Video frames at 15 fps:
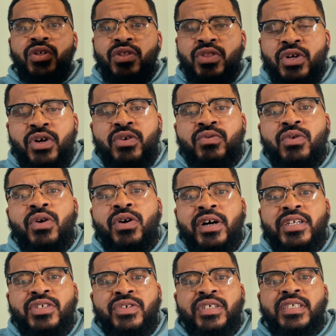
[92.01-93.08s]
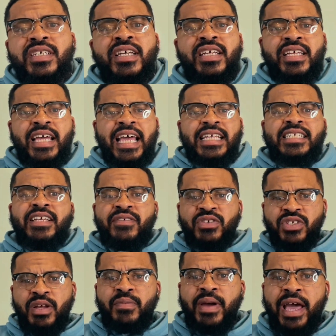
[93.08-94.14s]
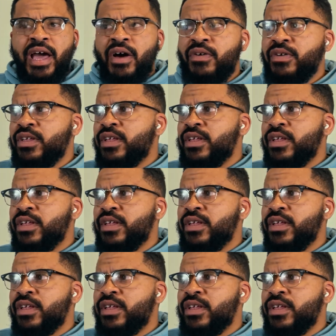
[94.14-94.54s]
third world countries as if somehow